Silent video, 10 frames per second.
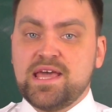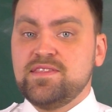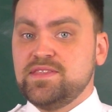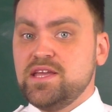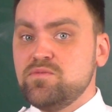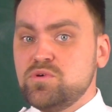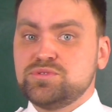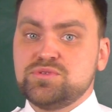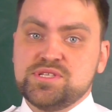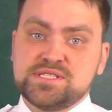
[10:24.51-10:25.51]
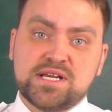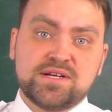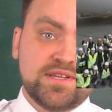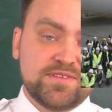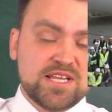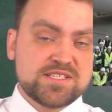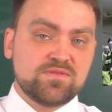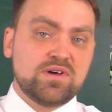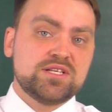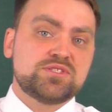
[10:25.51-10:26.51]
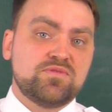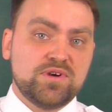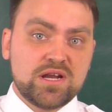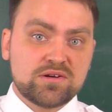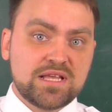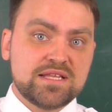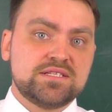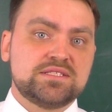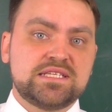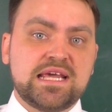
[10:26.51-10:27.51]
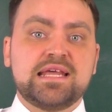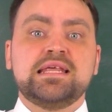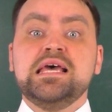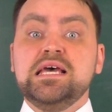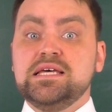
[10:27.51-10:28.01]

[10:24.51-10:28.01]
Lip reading: and they want to restart the test flights of Airlander 10